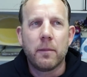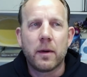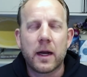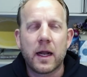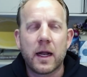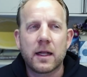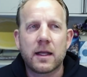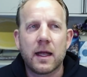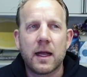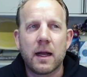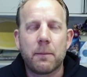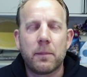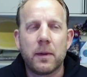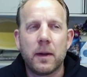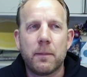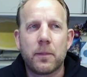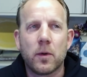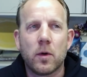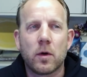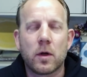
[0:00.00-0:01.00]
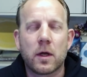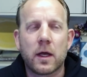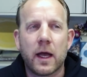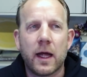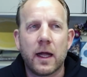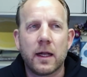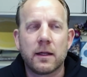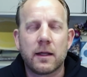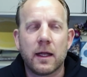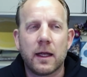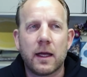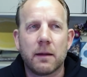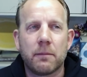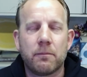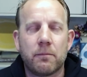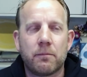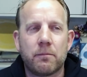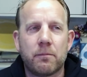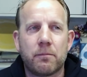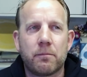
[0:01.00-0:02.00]
But I think people can take a
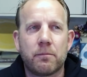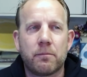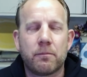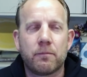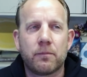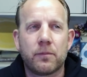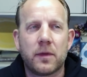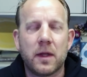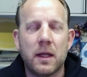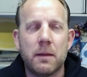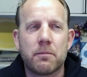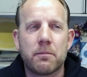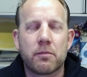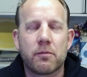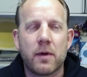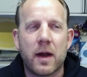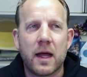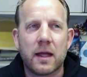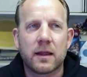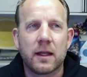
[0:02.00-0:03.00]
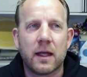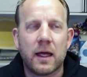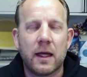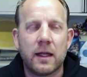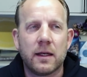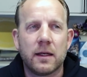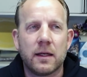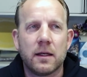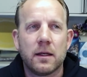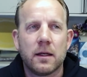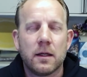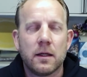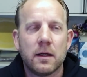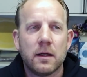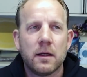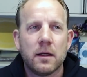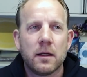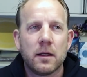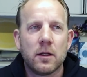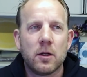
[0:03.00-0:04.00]
deep breath and,
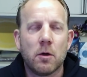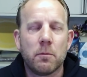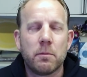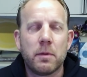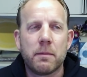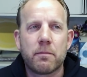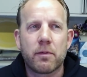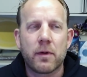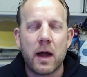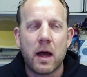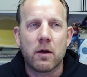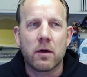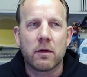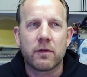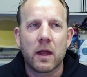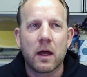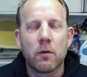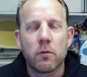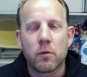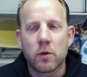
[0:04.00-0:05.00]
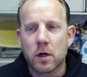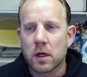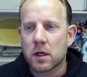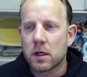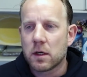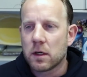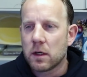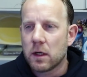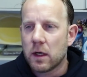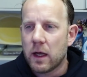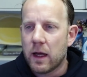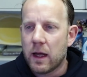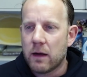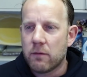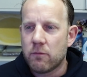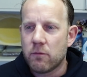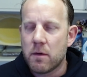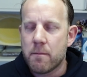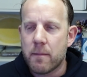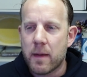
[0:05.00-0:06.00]
be proud of their work
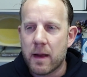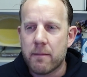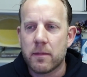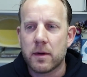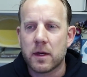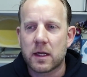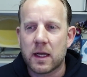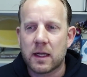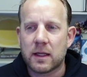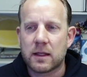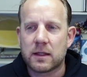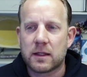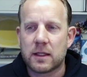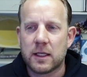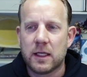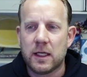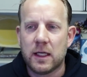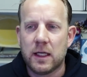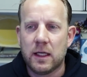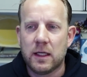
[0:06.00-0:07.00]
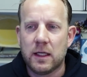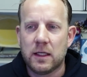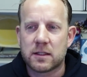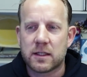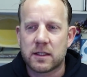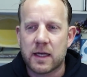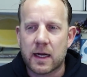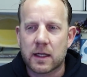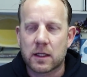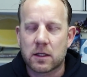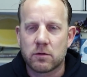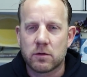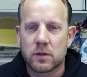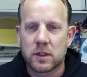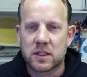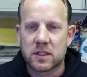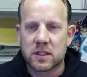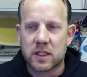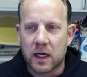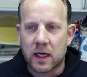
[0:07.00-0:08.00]
and remember that the sector
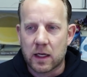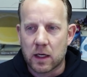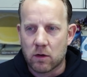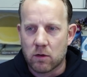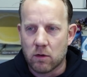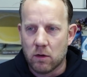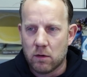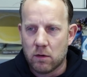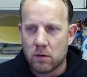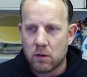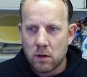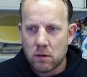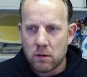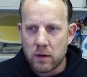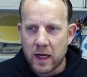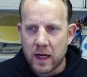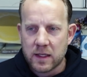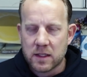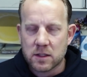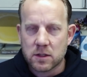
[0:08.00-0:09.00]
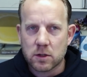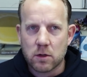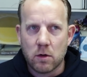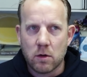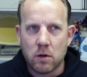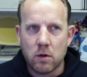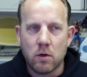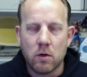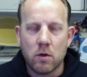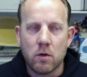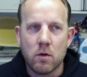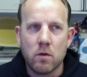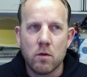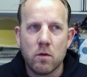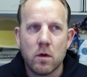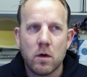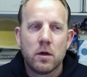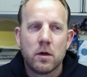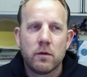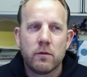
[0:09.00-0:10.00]
is cyclical, right?
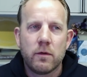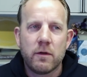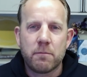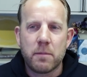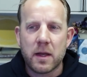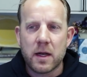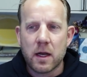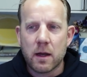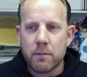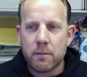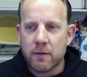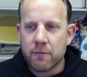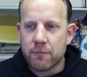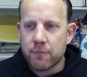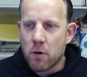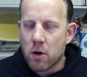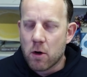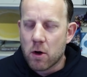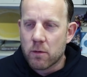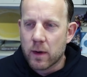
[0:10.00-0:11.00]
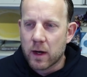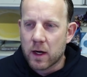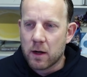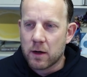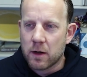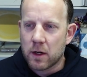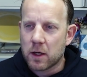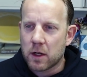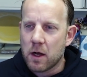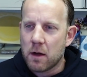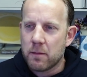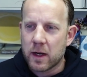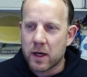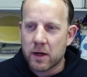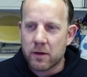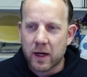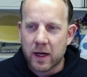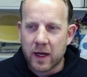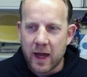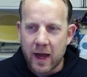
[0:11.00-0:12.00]
So we've been here before, we're going to come
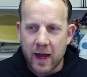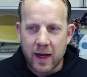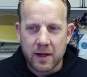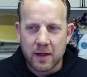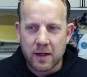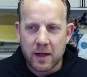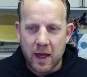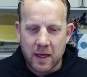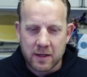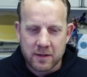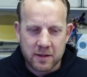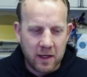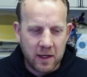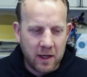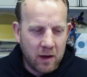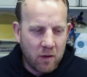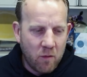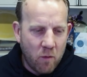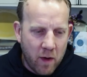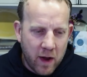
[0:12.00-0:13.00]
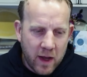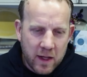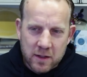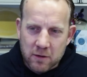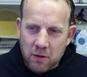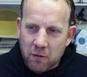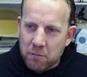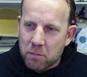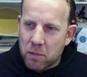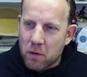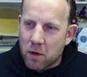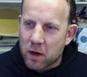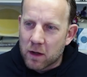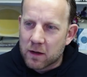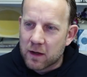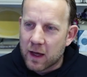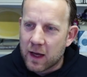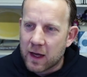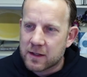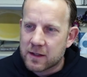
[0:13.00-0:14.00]
here again. As the winds of
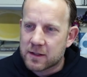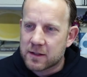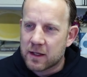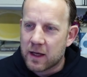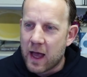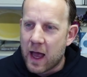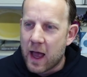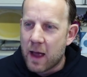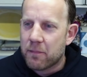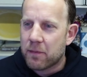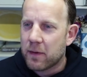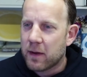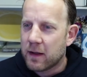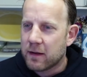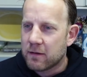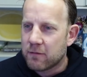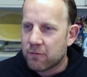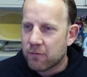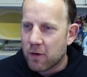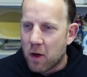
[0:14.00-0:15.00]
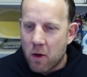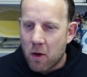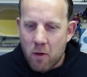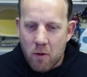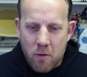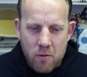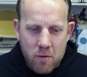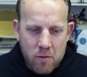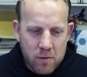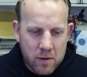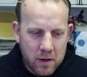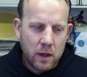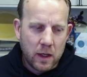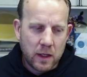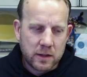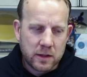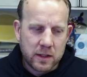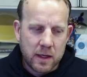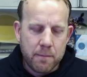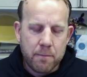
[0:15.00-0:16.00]
politics ebb and flow,
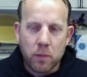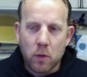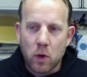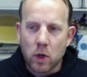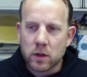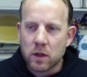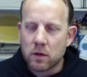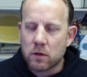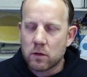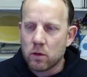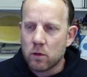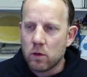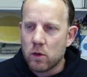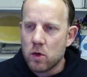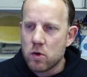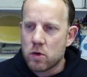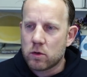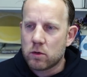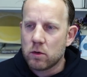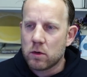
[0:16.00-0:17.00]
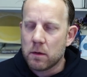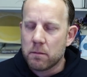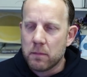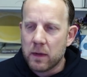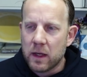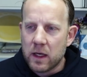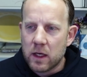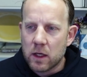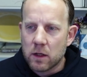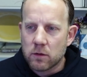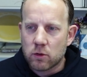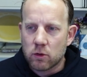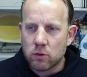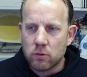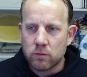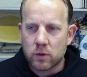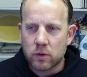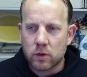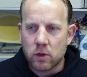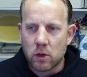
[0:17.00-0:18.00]
it's important to look to the medium
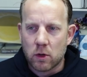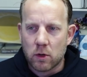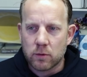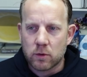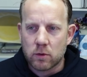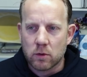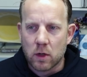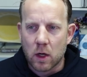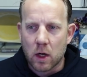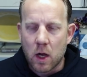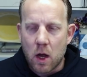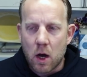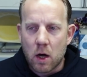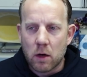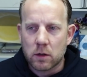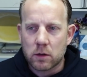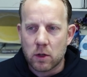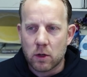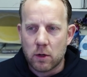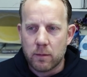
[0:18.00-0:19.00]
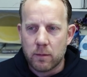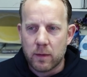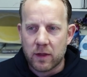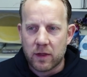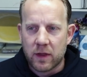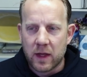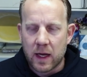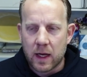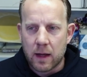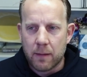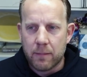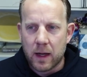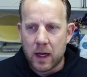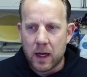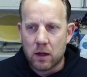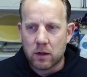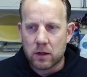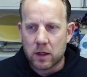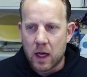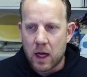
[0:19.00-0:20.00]
term, to the long term, and think
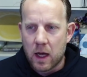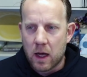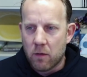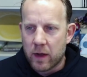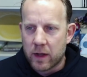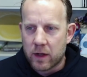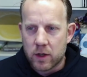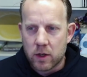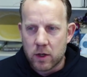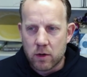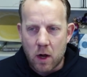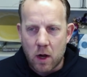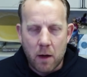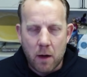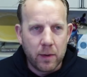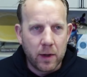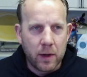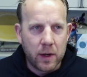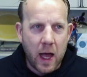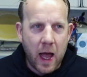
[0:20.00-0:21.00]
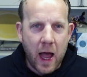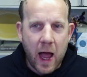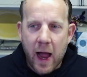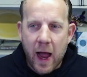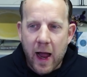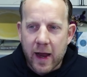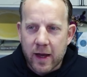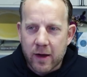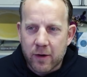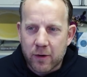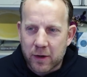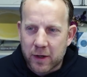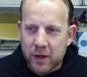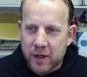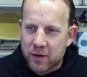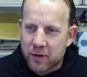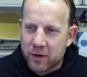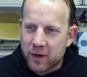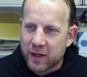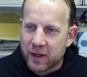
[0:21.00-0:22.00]
about how, whether you're up on a high or
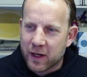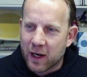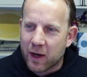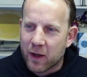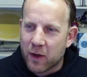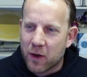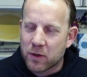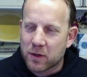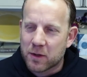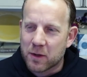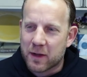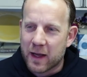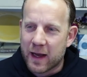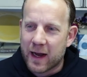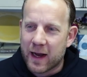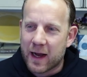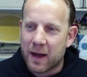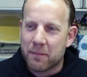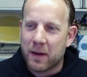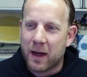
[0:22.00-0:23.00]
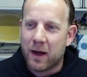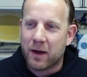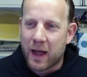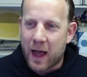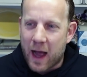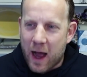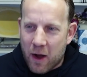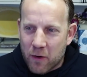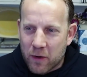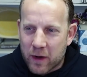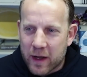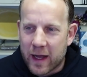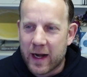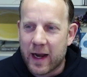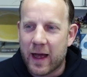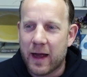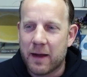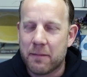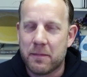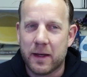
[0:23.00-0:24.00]
you're on a low, to think about how can
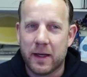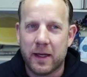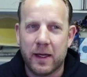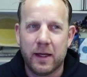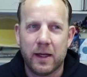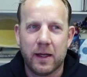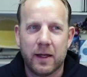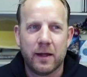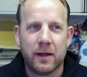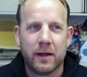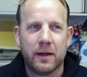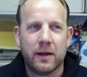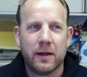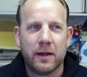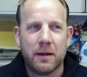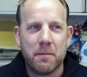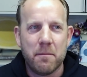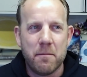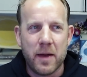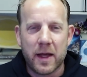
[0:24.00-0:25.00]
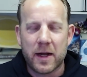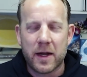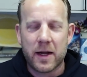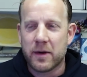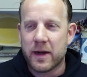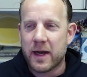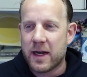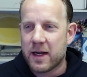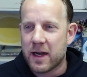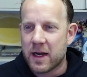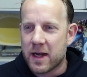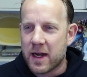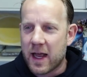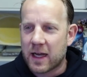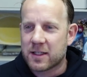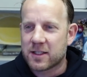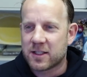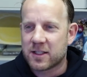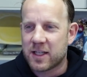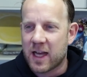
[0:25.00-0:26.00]
I be better in the
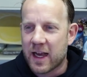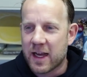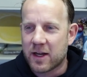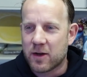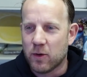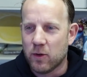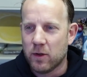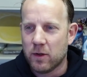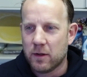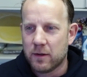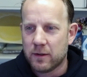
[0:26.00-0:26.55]
next cycle?